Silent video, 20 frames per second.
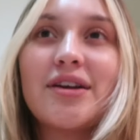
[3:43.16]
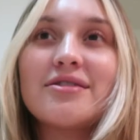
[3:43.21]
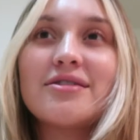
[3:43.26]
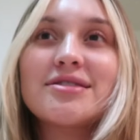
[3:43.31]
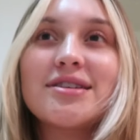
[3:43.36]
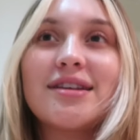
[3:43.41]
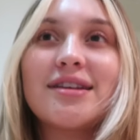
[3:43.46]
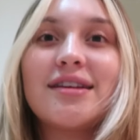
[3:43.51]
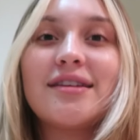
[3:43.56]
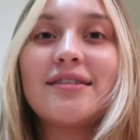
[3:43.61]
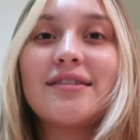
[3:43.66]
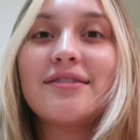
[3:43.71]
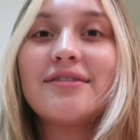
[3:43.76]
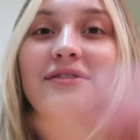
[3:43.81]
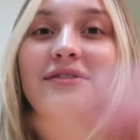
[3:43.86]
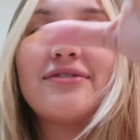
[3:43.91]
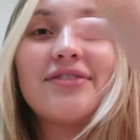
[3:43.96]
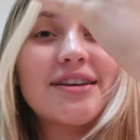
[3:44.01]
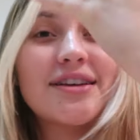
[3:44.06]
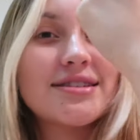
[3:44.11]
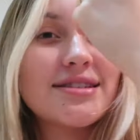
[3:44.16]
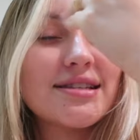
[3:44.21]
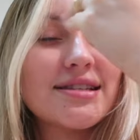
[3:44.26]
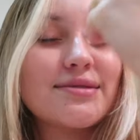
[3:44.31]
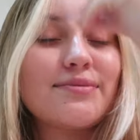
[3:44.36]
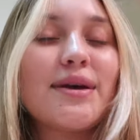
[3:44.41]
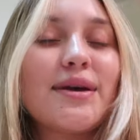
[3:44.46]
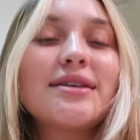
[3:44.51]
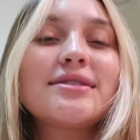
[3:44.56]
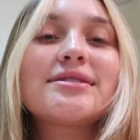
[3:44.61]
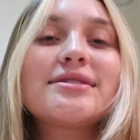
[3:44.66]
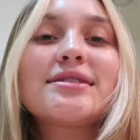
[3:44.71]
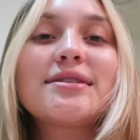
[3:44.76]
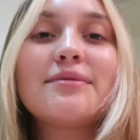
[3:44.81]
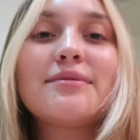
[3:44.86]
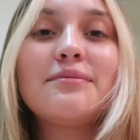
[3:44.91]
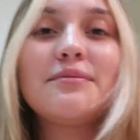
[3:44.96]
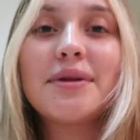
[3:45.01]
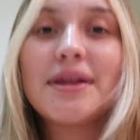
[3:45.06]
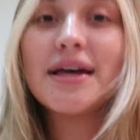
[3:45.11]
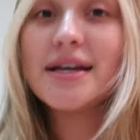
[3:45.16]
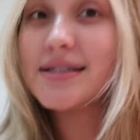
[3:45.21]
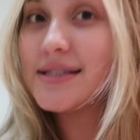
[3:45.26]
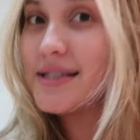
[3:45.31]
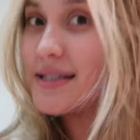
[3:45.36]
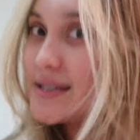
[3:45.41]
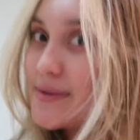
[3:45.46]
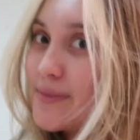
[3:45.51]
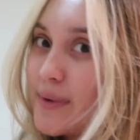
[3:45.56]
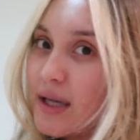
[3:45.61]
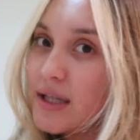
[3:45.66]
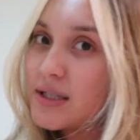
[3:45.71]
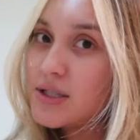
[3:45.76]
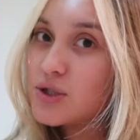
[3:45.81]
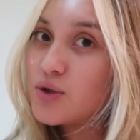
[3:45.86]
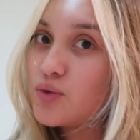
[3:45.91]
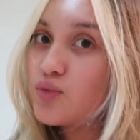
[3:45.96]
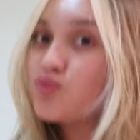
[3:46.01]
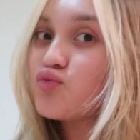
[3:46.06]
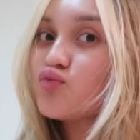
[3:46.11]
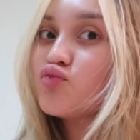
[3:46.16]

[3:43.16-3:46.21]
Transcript: gross. I need to fix this mess. Bless this mess.